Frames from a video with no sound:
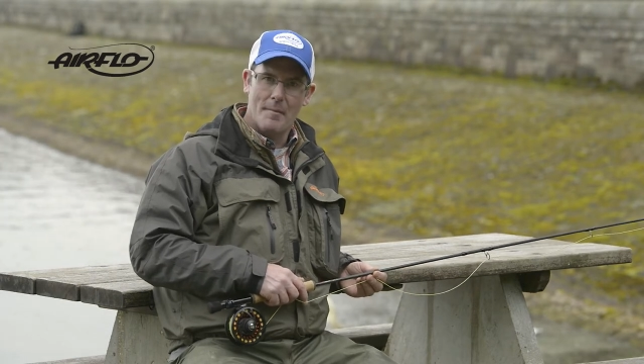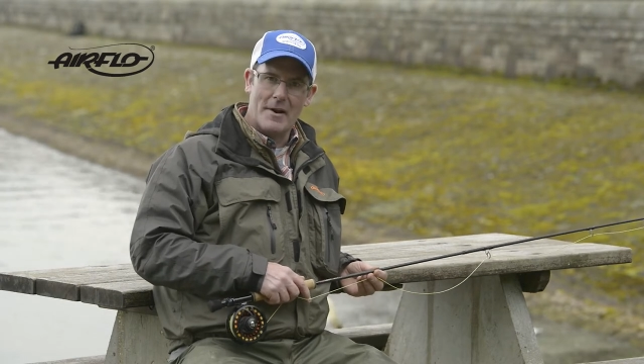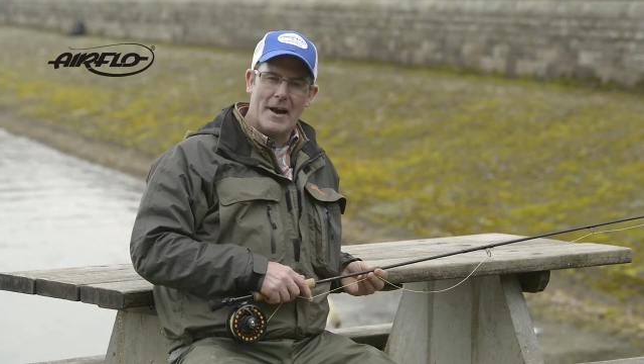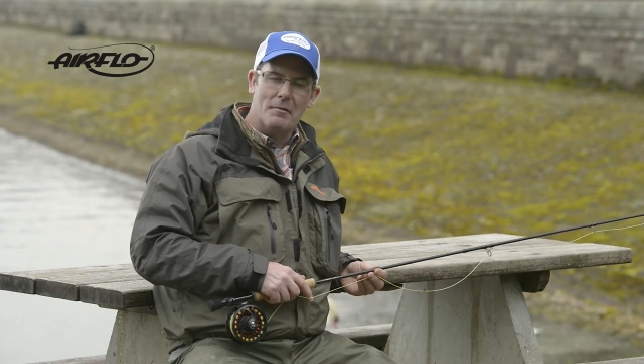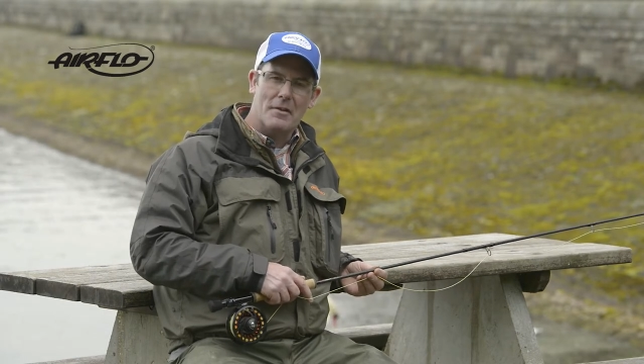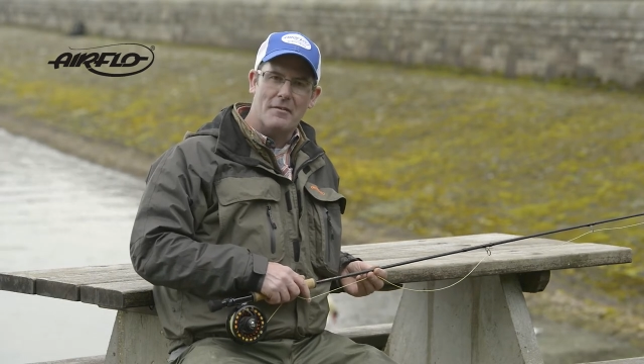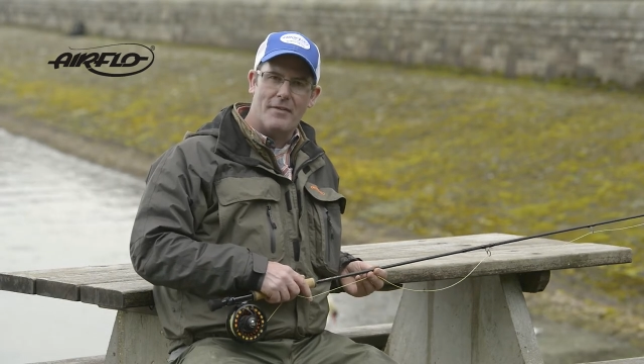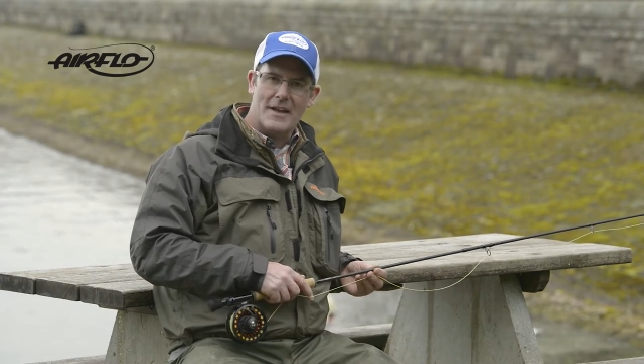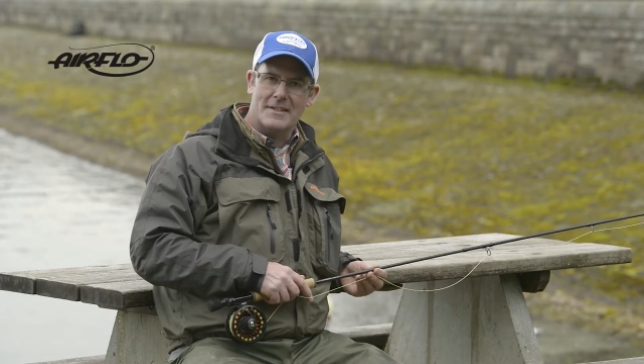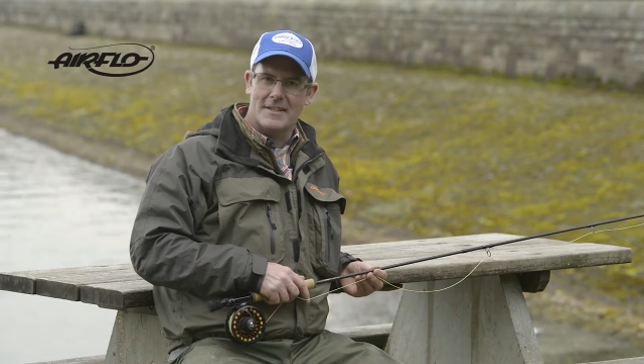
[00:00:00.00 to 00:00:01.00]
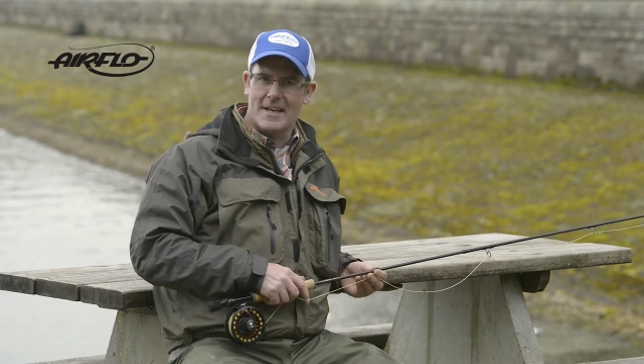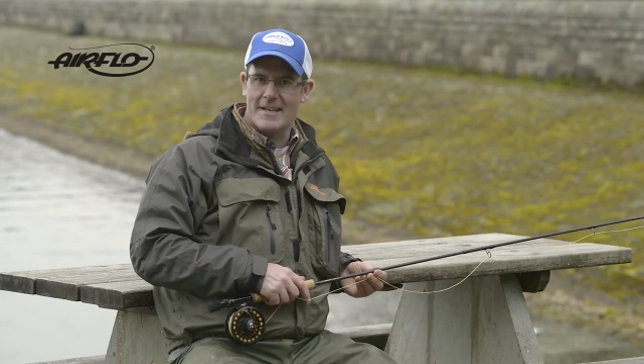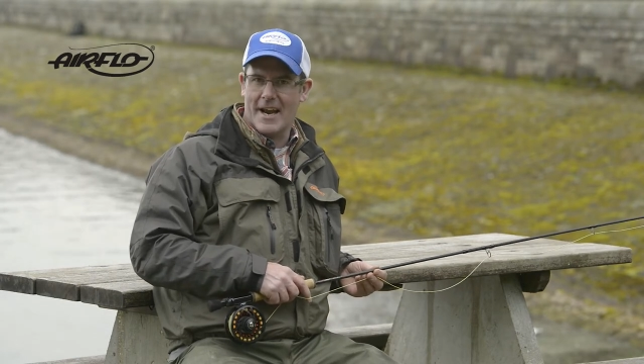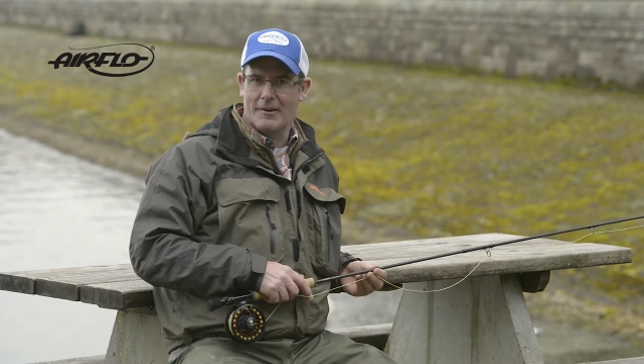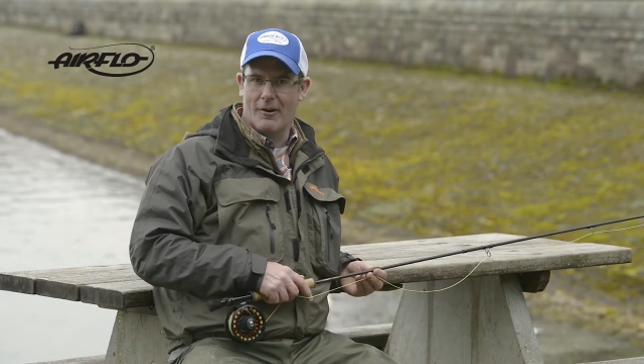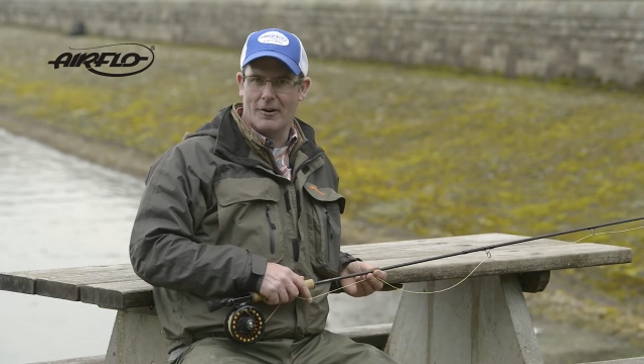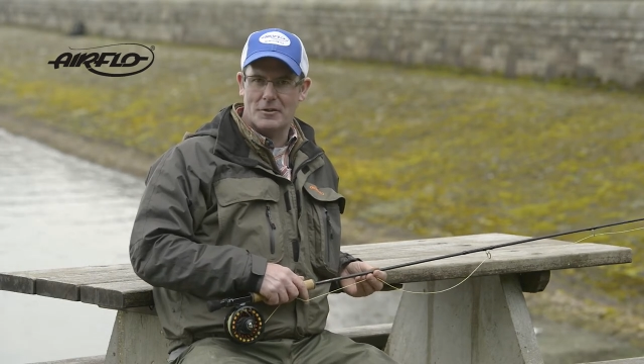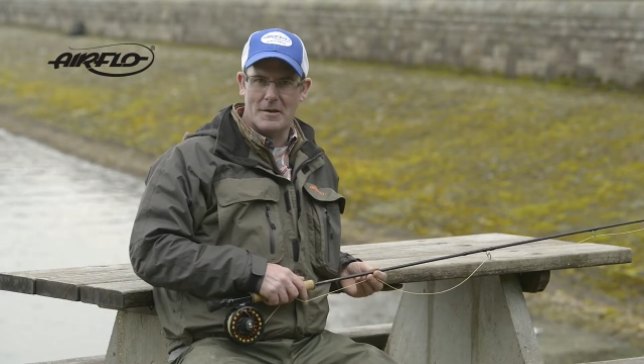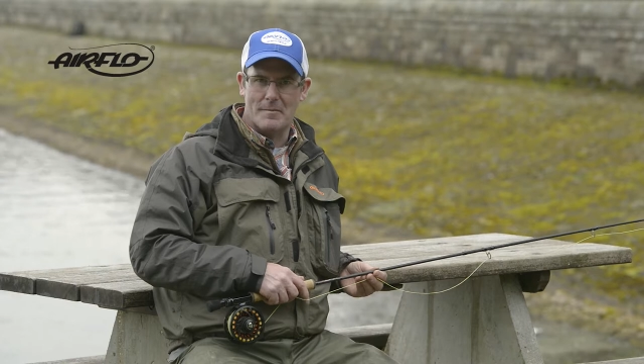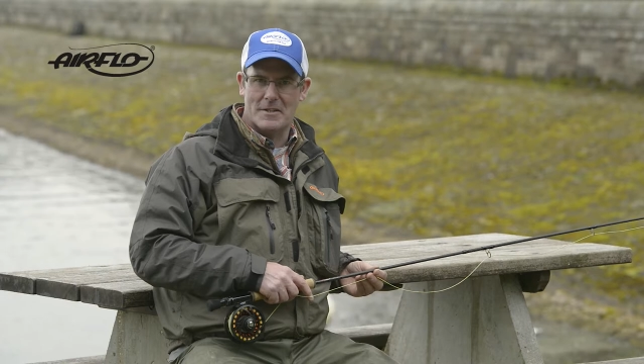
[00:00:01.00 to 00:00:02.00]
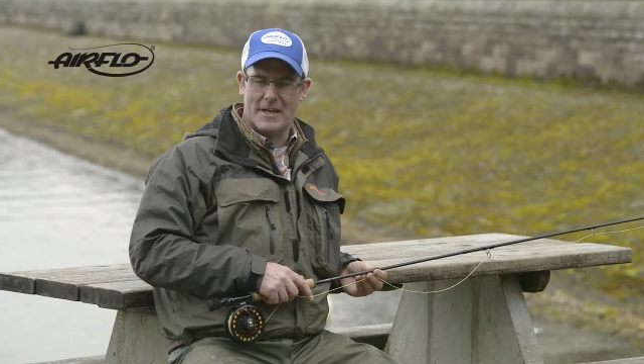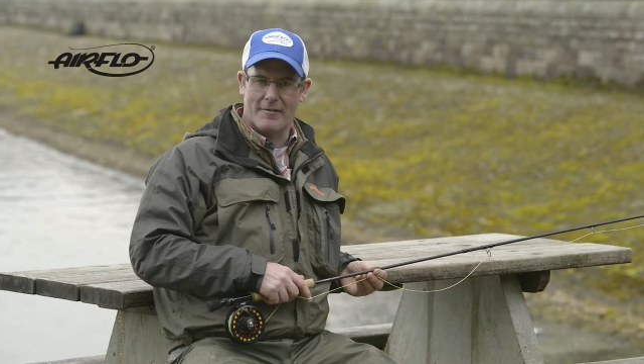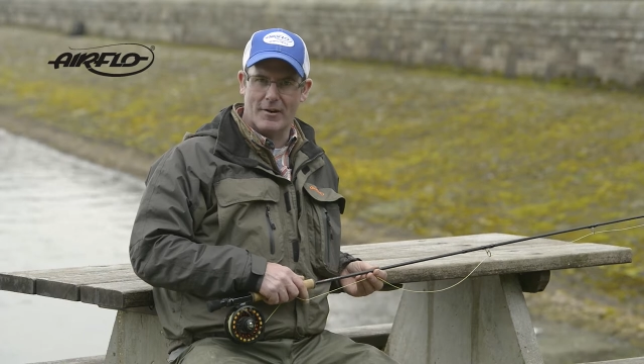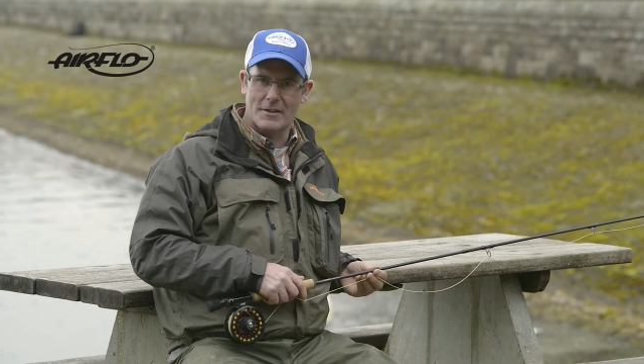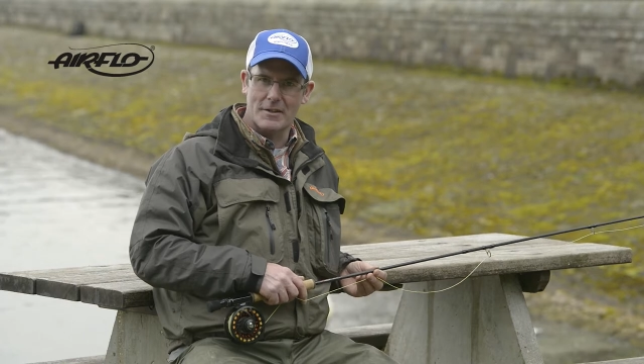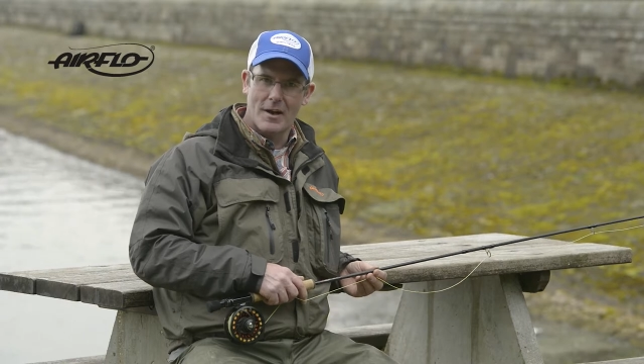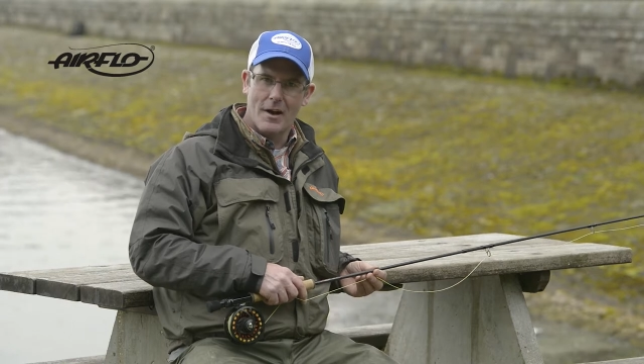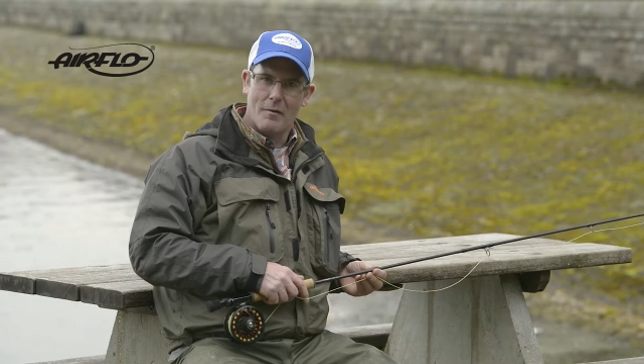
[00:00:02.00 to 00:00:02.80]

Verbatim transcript: but now with advances in technology and materials,